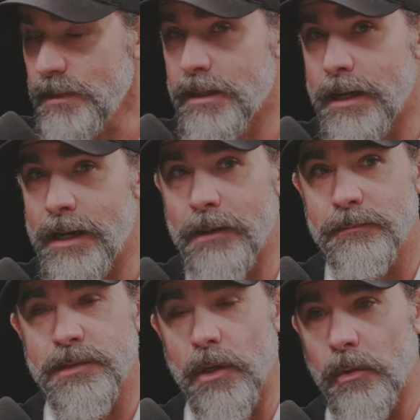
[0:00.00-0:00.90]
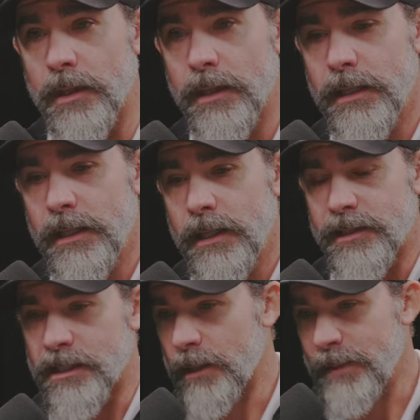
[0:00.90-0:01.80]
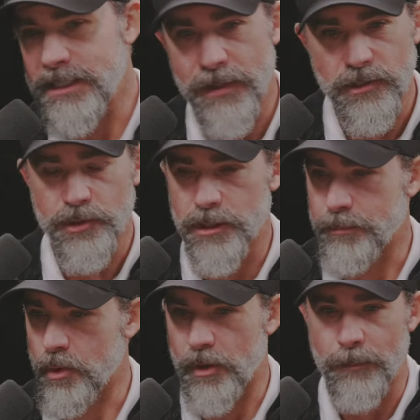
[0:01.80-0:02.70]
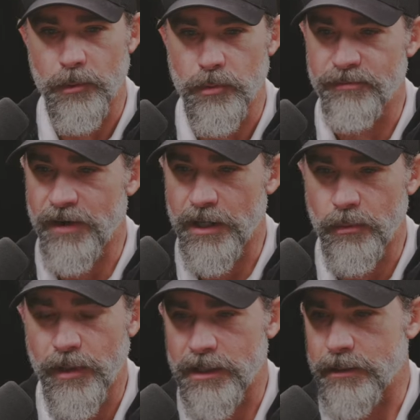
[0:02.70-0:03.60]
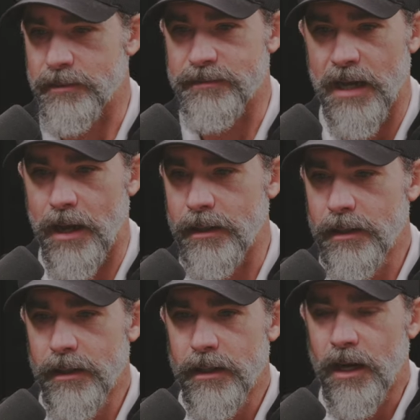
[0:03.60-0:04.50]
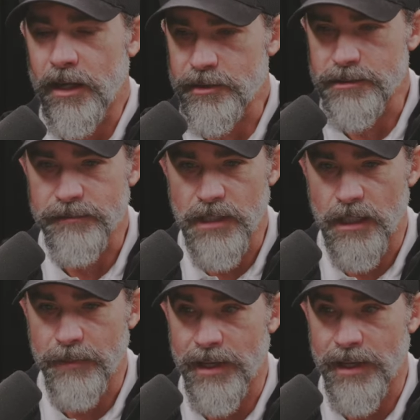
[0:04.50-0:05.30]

Um, so the Young Men's Mentorship Program grew very quickly. We've got hundreds of young